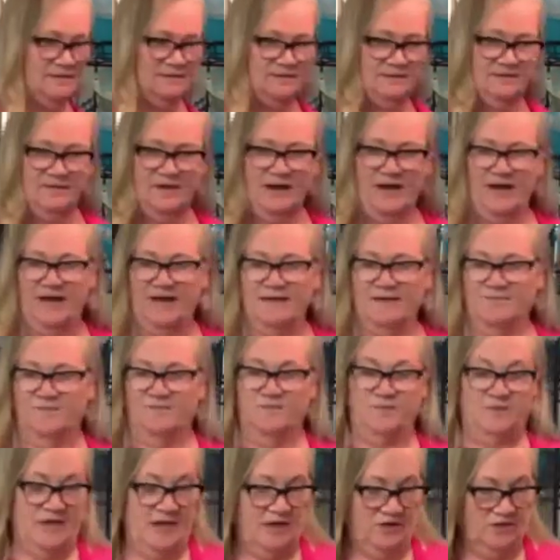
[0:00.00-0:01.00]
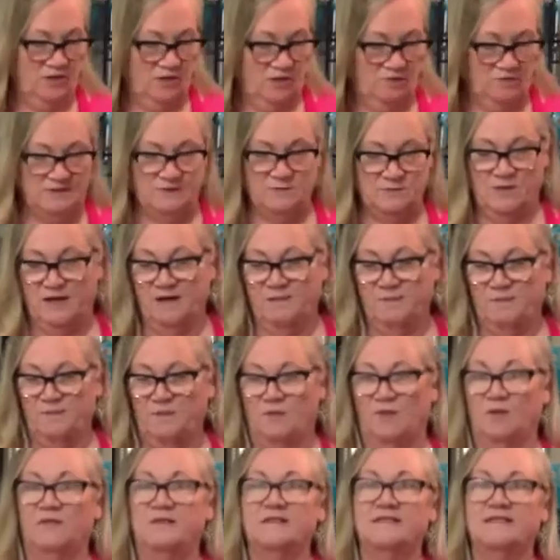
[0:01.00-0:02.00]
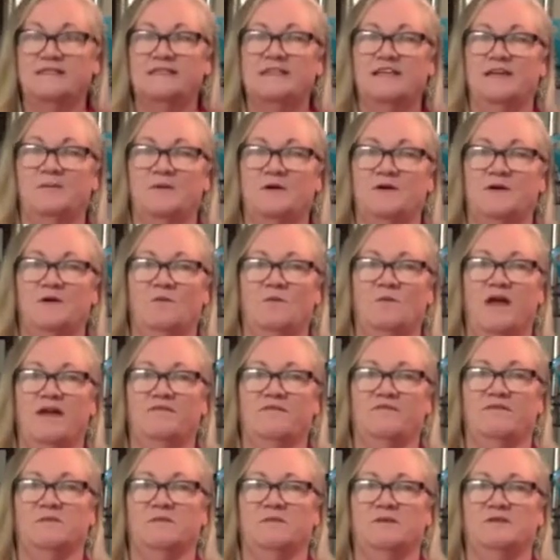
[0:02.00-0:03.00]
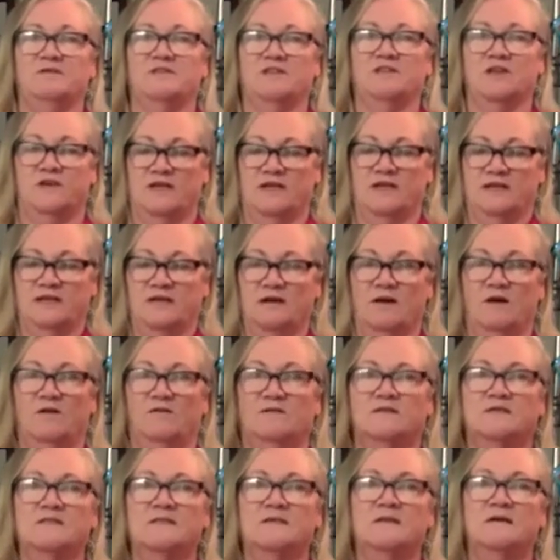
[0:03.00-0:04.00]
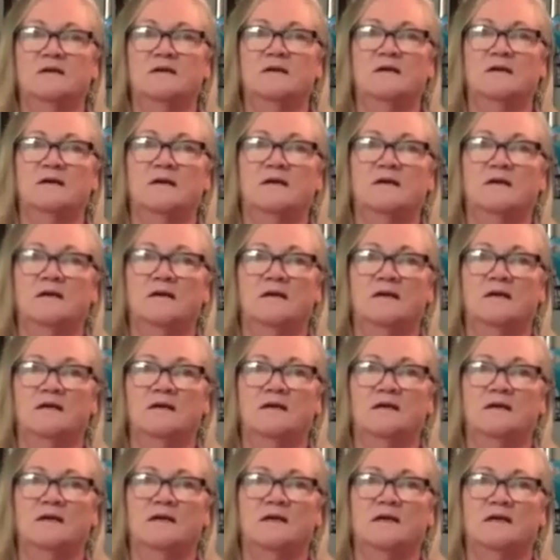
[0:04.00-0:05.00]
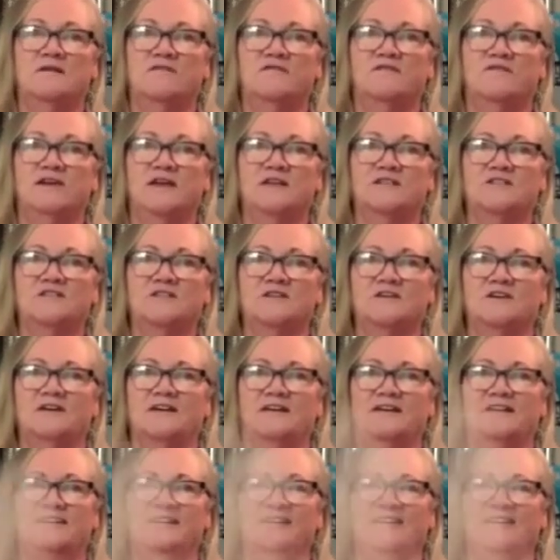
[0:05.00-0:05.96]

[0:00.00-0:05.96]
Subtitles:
Okay, now you always want to pull the steamer away from you so you don't get a facial.